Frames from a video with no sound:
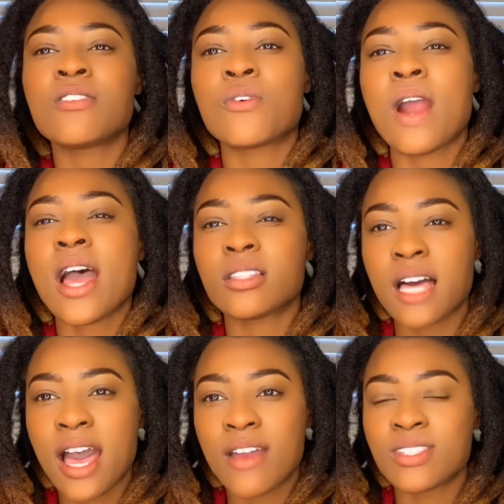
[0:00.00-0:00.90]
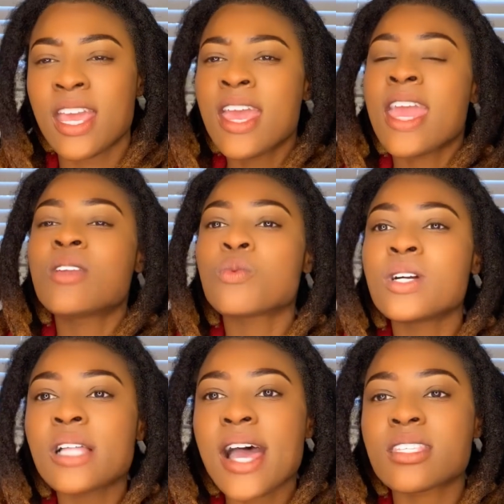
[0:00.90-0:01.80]
for our lives and
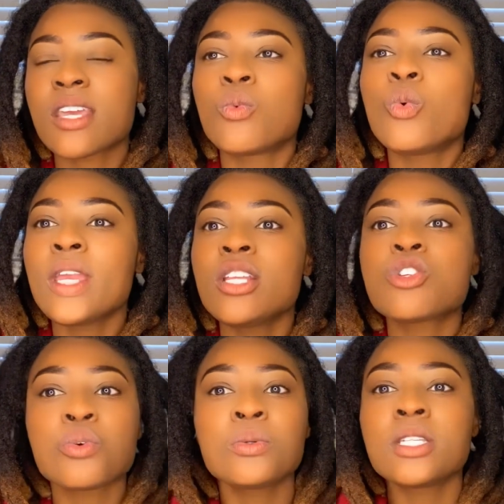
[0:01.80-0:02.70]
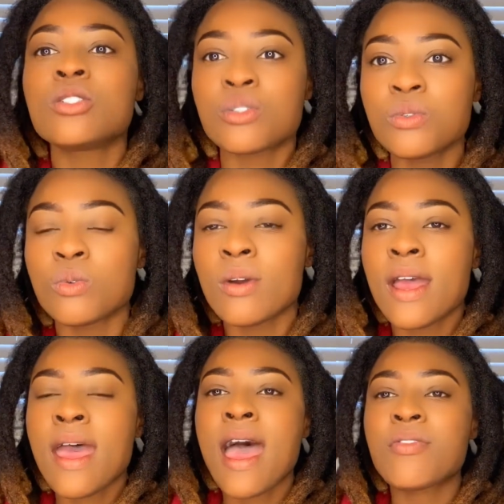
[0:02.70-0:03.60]
realize that we truly do
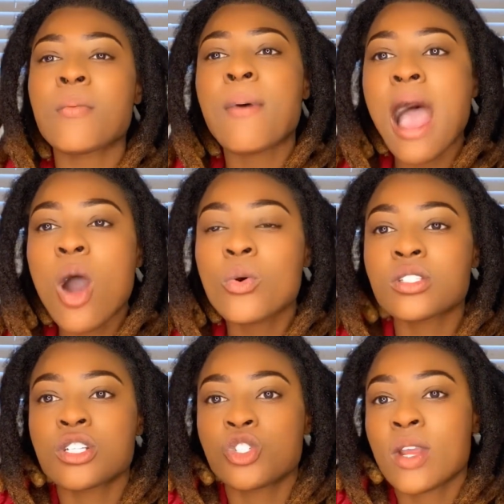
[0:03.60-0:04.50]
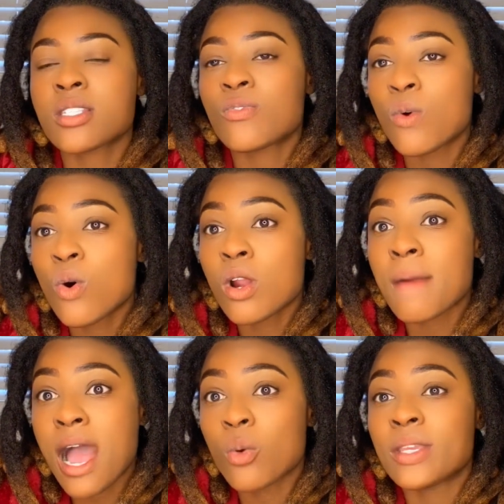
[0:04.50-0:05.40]
have the power to transform
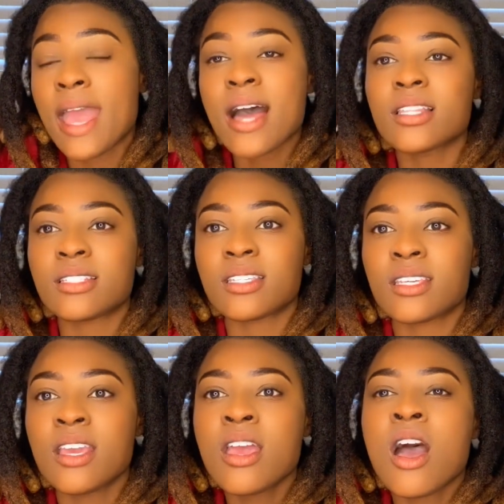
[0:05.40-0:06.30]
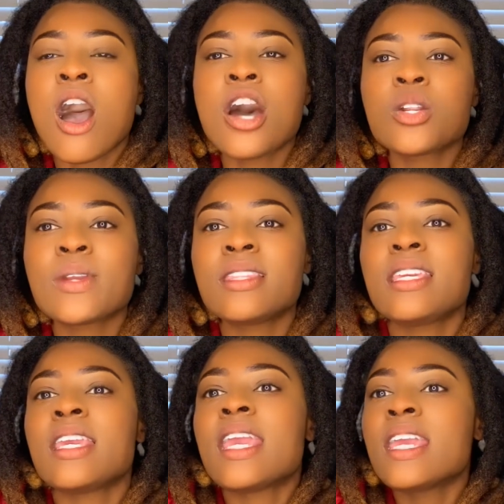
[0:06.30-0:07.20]
our reality, honoring
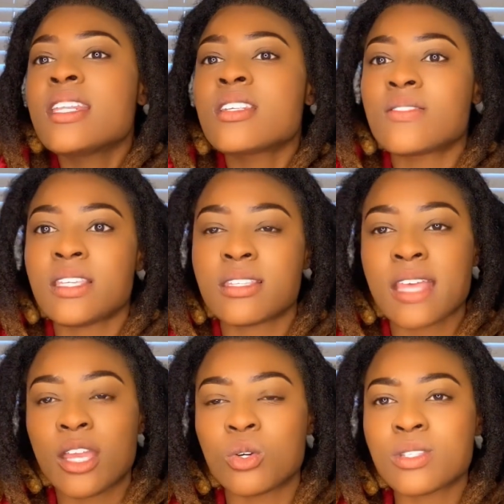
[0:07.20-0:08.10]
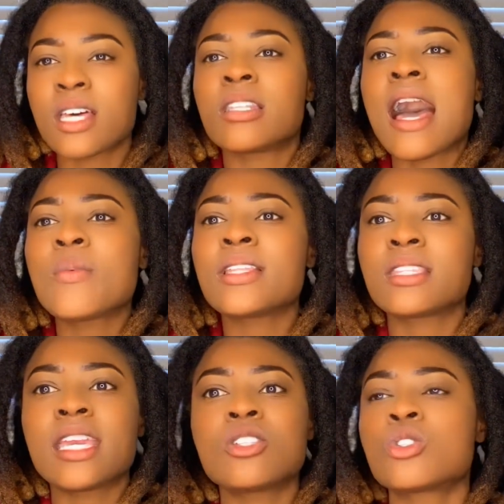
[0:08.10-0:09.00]
the end of these cycles, allowing
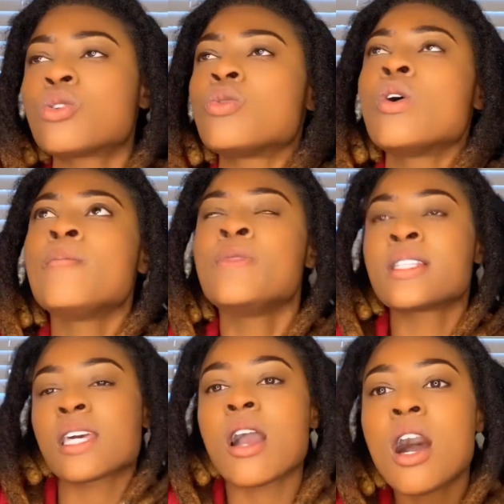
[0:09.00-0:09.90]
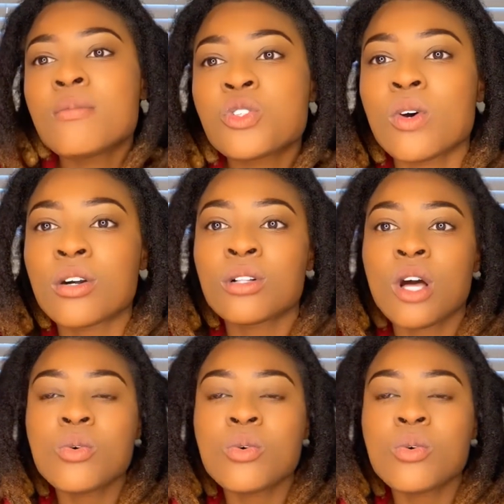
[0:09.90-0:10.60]
things to come to a close